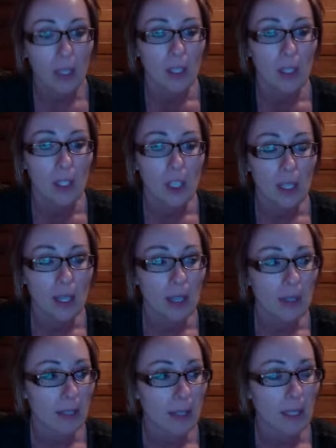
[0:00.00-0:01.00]
She
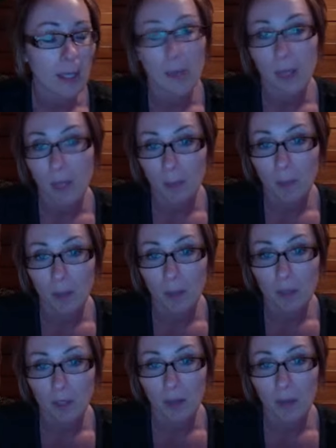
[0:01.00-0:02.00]
got signed up a couple
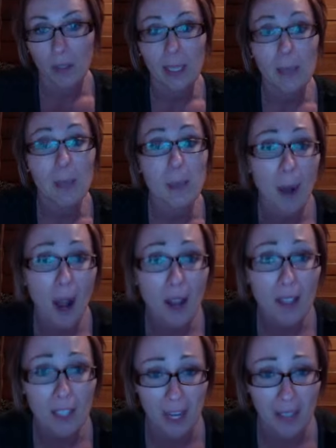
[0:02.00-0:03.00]
months ago and keeps
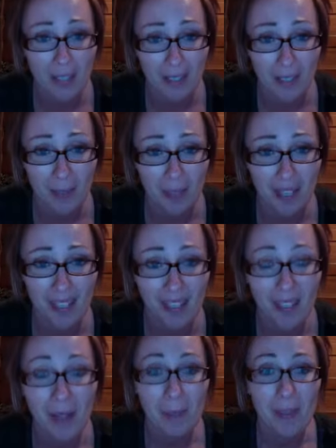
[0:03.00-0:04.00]
apologizing to me
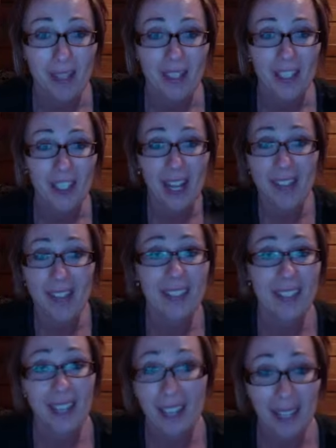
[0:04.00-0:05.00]
because she hasn't
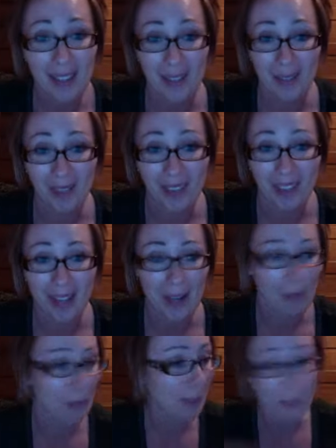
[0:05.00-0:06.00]
done anything with it yet.
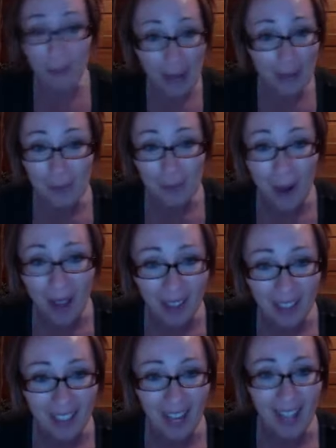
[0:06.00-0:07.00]
I'm like, you don't have to
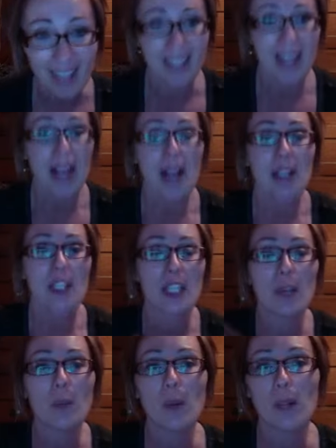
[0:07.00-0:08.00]
apologize. She
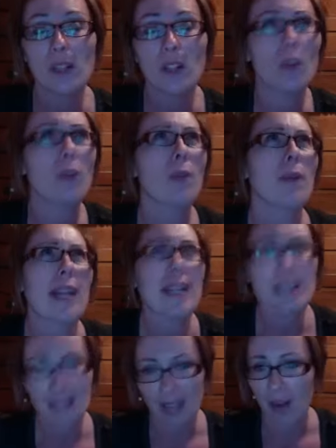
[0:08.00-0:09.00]
works
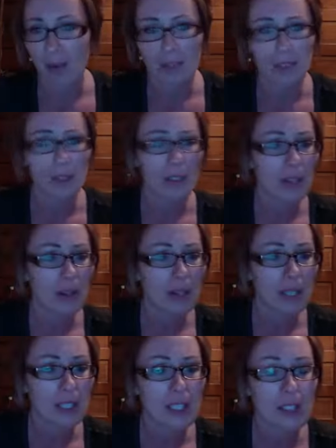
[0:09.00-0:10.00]
crazy hours, you know,
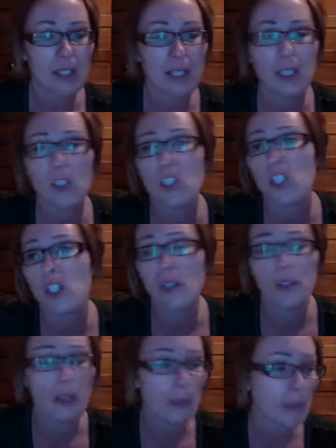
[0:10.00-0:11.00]
and she's like, in
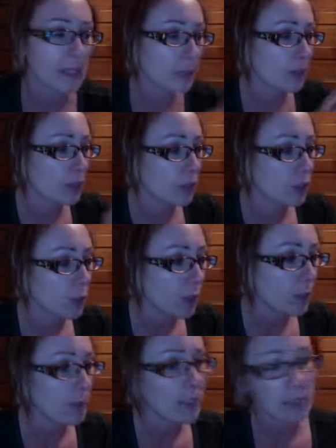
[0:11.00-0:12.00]
June, I'll be done with this
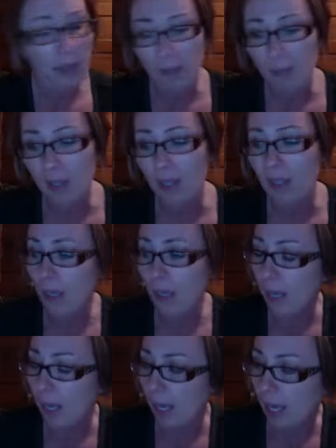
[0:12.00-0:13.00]
dorm assignment
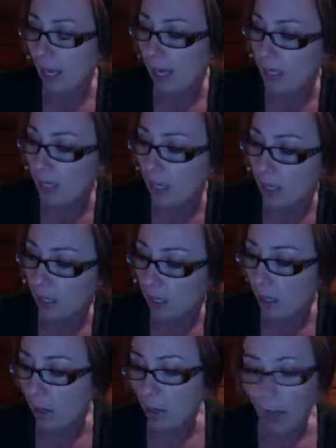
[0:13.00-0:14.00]
and you
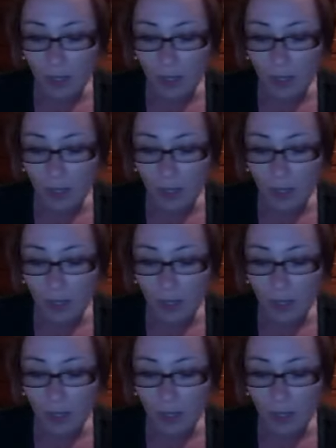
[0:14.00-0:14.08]
know I'll,